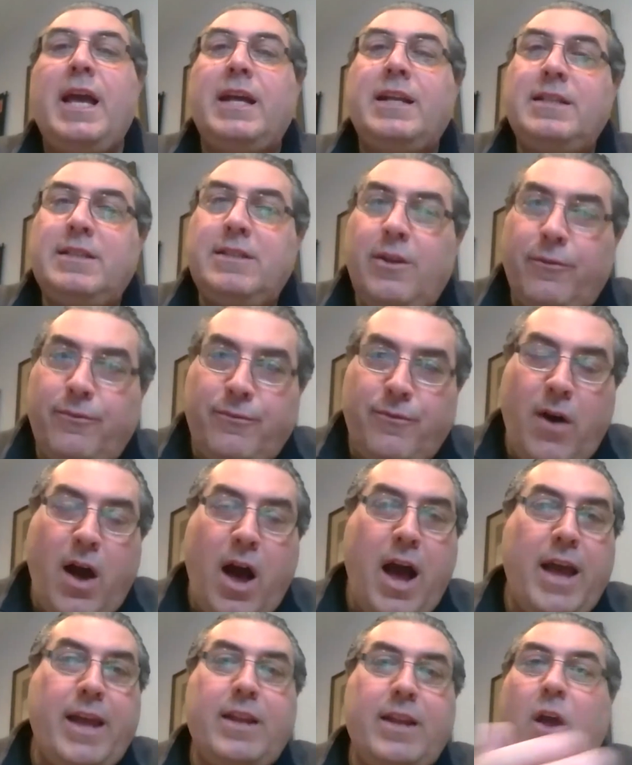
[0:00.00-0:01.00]

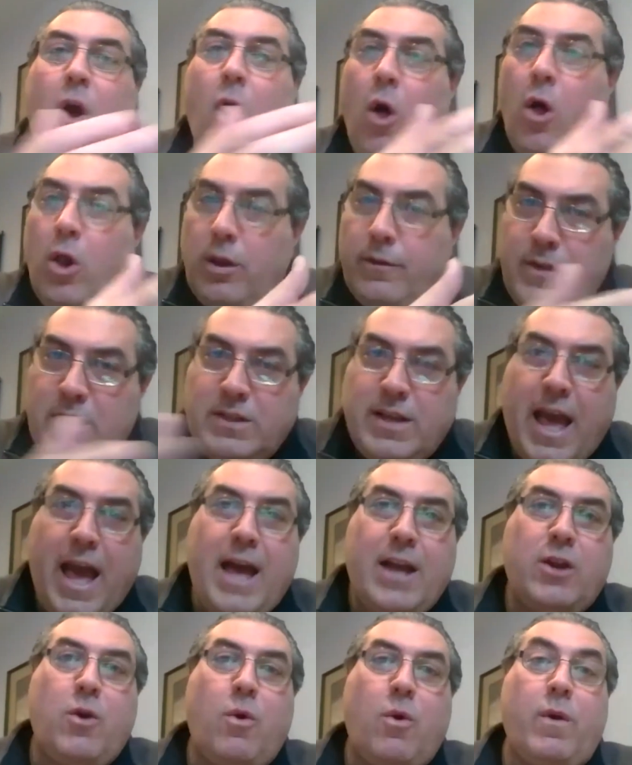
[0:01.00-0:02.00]
Define all of these
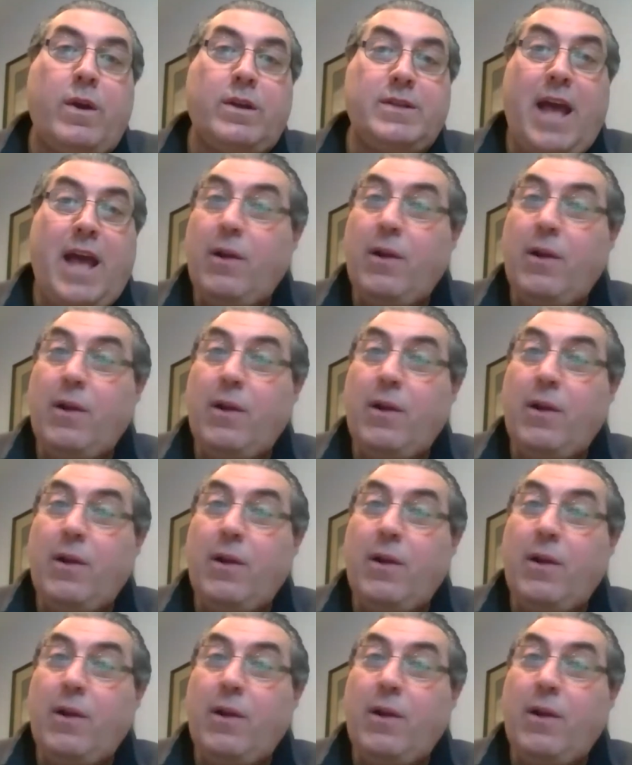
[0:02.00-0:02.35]
categories.